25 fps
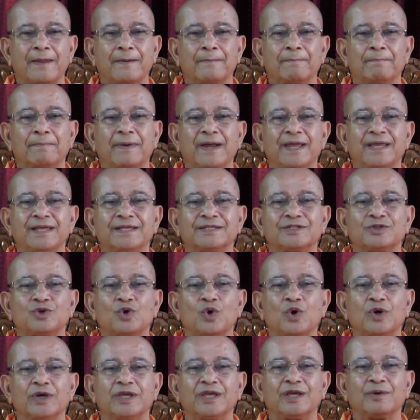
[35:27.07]
By his
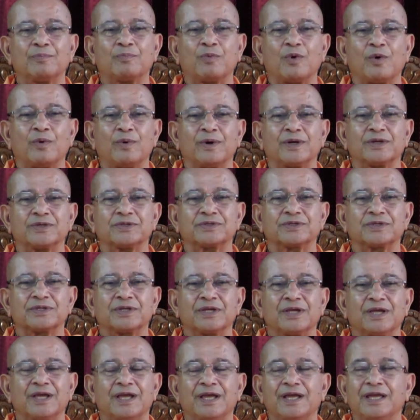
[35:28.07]
yogic powers,
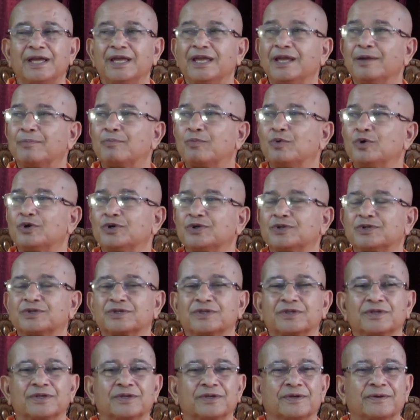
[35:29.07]
he
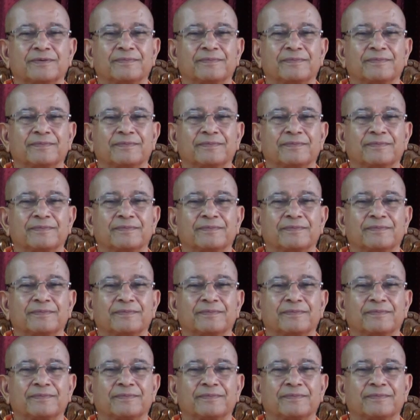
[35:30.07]
puts